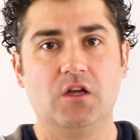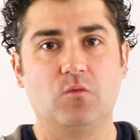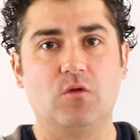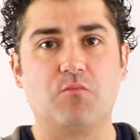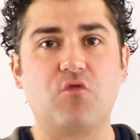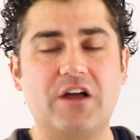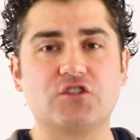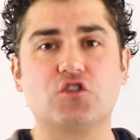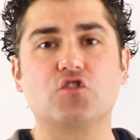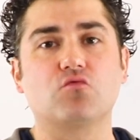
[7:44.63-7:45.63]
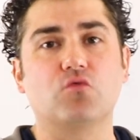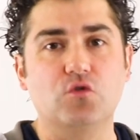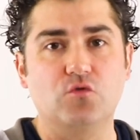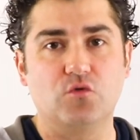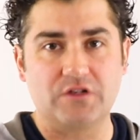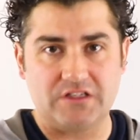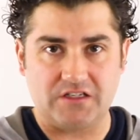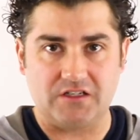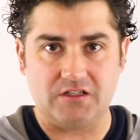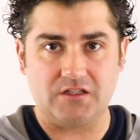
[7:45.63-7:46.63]
We pressed through the
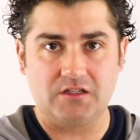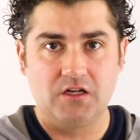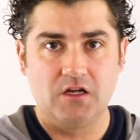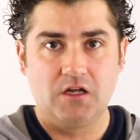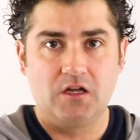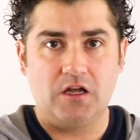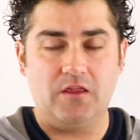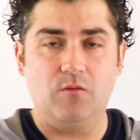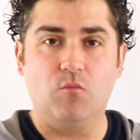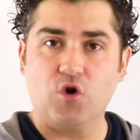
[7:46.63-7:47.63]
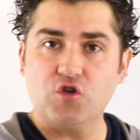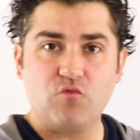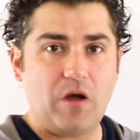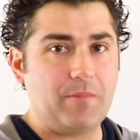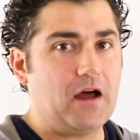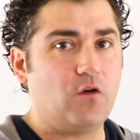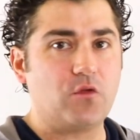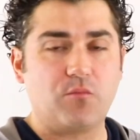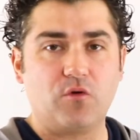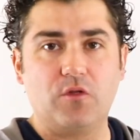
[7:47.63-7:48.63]
resistance. And the more you rep it
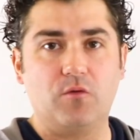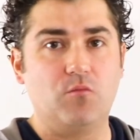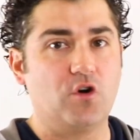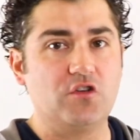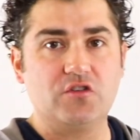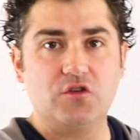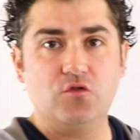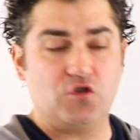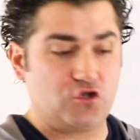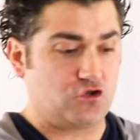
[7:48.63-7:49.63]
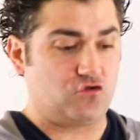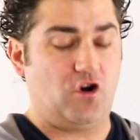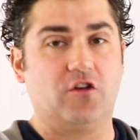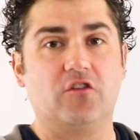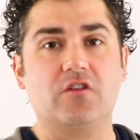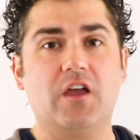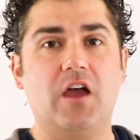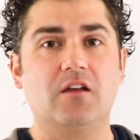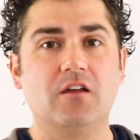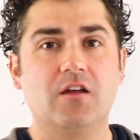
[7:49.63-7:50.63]
out, the more you do, the stronger you
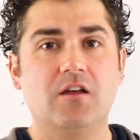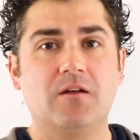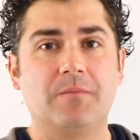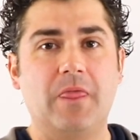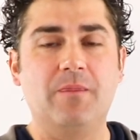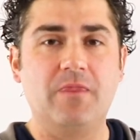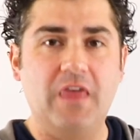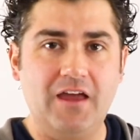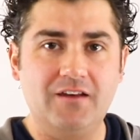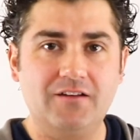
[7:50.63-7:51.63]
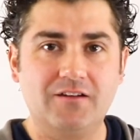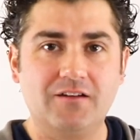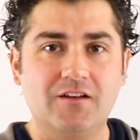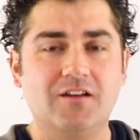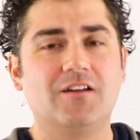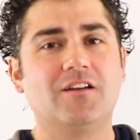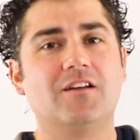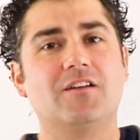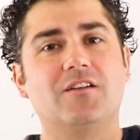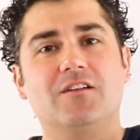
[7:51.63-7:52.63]
get. And then
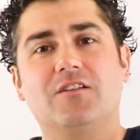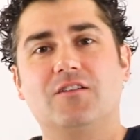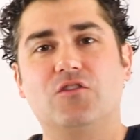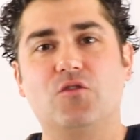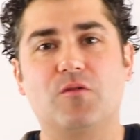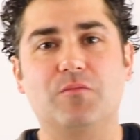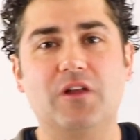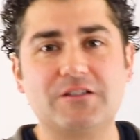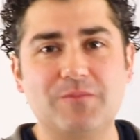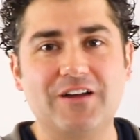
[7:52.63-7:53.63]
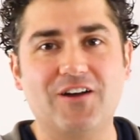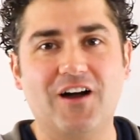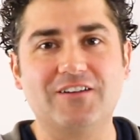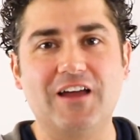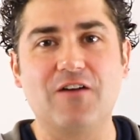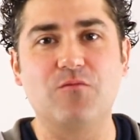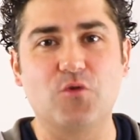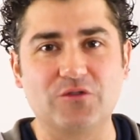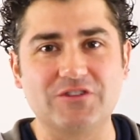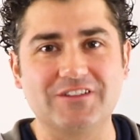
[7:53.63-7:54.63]
you are blessed by God to have
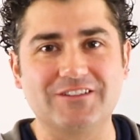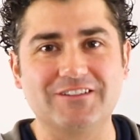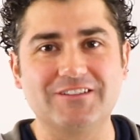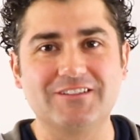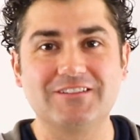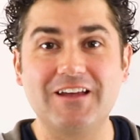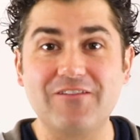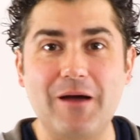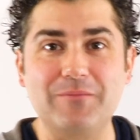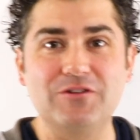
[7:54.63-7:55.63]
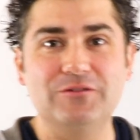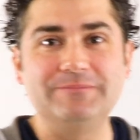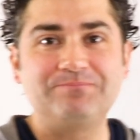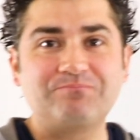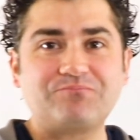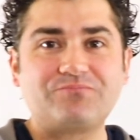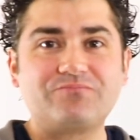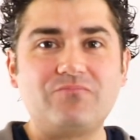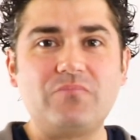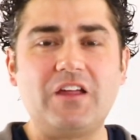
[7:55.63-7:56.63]
more resistance. Has that ever happened to you?
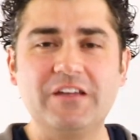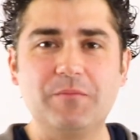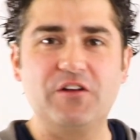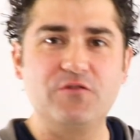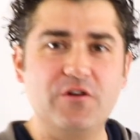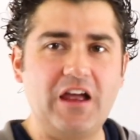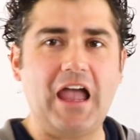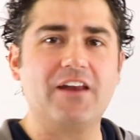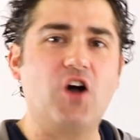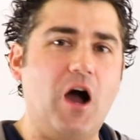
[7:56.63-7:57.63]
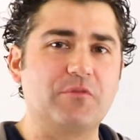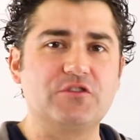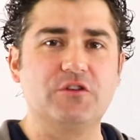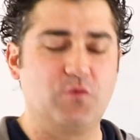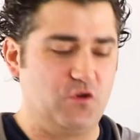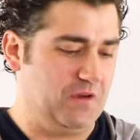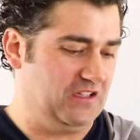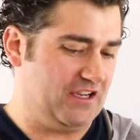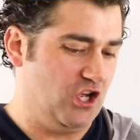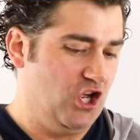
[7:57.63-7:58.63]
Think about it. Have you ever had an opportunity where you've been
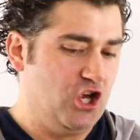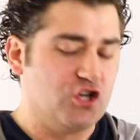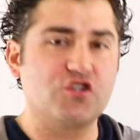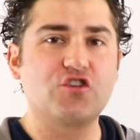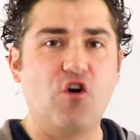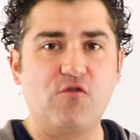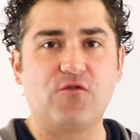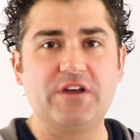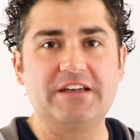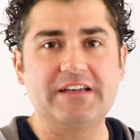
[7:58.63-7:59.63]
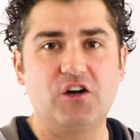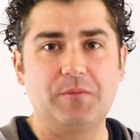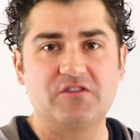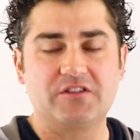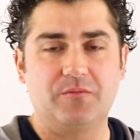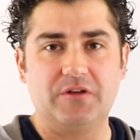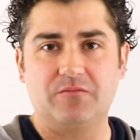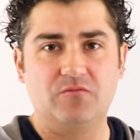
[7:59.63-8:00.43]
so freaked out about something